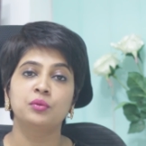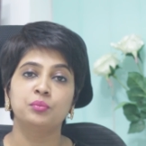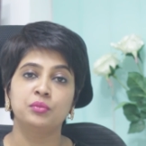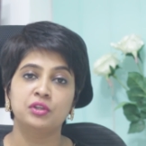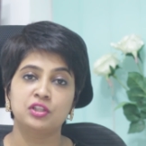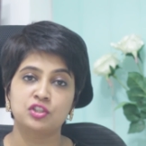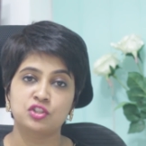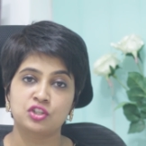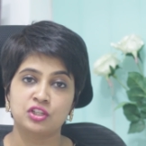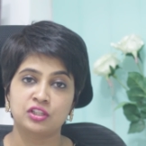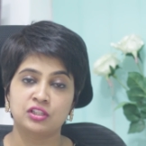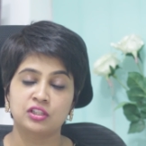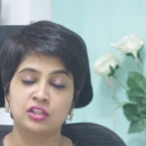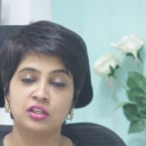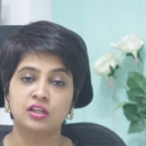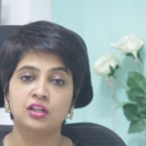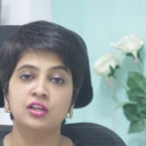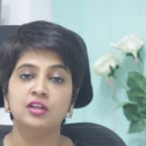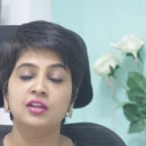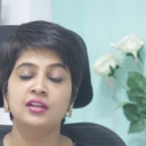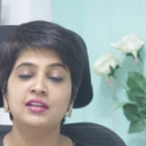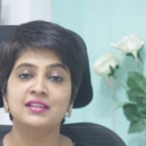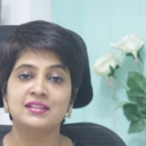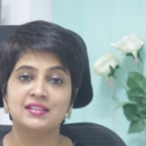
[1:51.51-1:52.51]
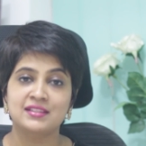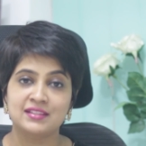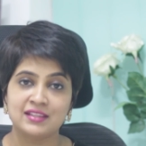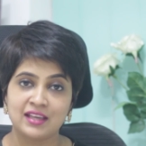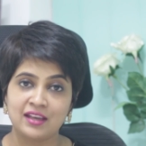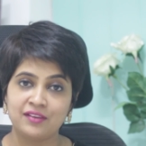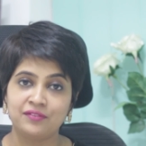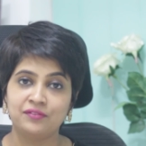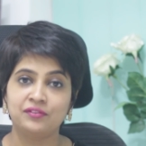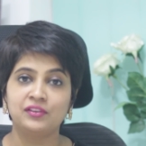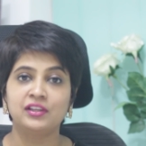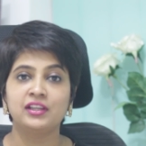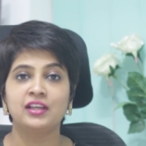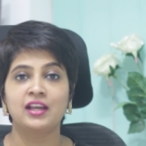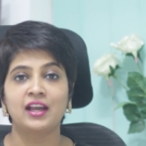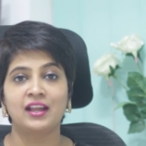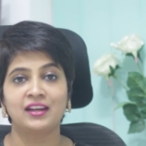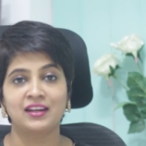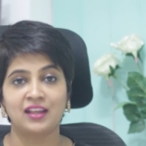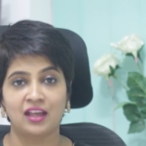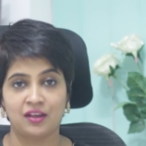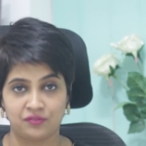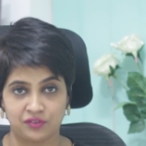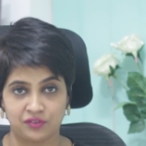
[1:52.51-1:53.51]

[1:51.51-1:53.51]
can be treated safely and